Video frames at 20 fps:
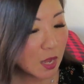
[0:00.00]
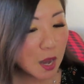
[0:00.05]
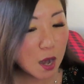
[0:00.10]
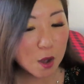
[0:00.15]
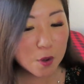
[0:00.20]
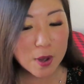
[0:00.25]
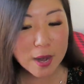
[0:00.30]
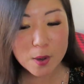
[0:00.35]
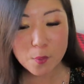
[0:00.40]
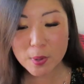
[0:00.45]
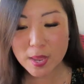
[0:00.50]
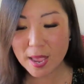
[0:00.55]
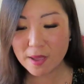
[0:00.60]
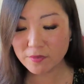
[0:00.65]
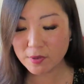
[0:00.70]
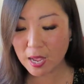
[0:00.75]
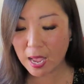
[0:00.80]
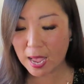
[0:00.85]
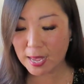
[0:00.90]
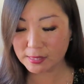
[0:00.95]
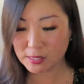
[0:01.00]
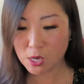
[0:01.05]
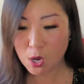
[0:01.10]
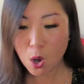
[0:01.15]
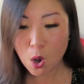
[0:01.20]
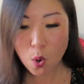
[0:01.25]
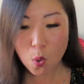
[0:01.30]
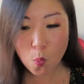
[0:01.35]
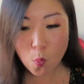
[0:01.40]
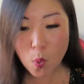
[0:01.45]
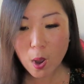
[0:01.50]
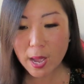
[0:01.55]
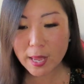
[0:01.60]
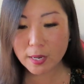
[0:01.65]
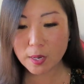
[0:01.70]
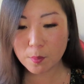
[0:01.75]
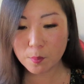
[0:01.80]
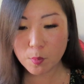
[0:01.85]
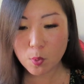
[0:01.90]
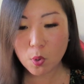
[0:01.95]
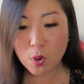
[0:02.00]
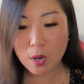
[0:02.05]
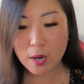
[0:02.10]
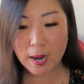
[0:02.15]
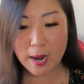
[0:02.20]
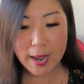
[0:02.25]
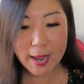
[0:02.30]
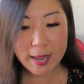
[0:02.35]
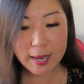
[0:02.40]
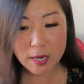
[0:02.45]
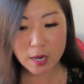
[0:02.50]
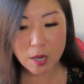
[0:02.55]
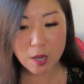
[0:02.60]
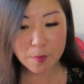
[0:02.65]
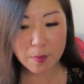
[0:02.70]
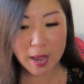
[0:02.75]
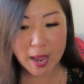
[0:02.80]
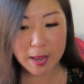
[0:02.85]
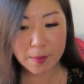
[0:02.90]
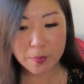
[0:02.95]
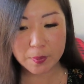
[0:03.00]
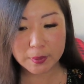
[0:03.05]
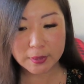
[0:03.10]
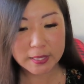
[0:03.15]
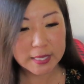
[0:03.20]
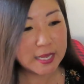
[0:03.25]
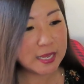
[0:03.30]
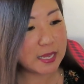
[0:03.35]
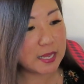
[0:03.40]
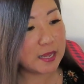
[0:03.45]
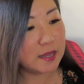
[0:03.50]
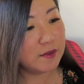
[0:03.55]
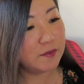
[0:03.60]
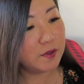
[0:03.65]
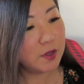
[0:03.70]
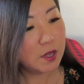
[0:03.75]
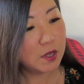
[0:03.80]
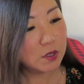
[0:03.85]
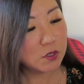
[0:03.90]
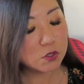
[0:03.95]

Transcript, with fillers: All right, we have got one more item, I believe.